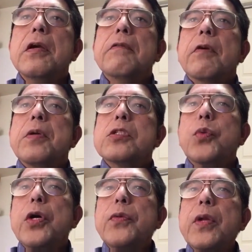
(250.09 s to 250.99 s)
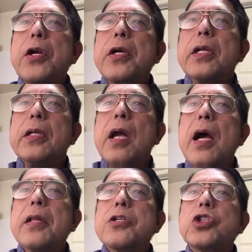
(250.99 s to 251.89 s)
From His word, we learn that
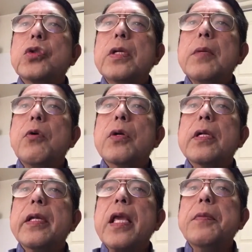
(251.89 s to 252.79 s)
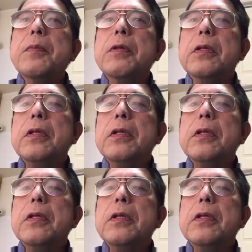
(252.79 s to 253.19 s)
God is surely more than capable